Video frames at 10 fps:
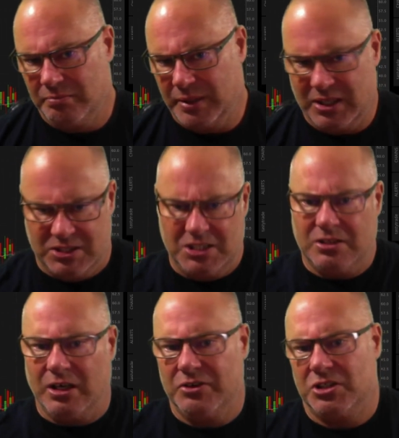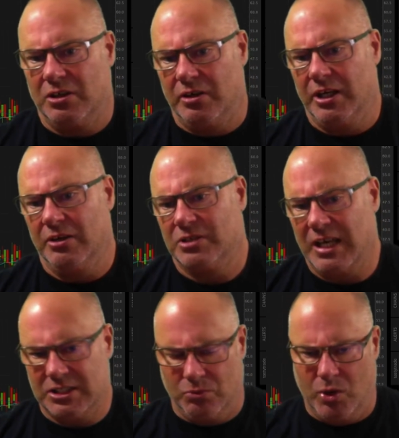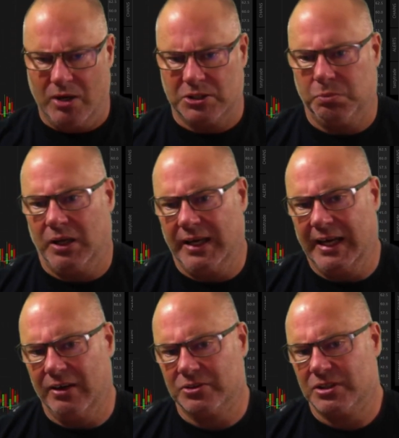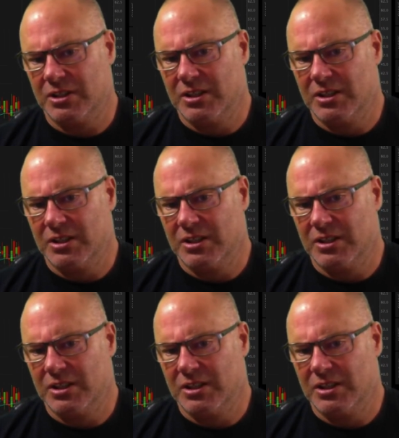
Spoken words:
because this kind of scenario takes a while to play out.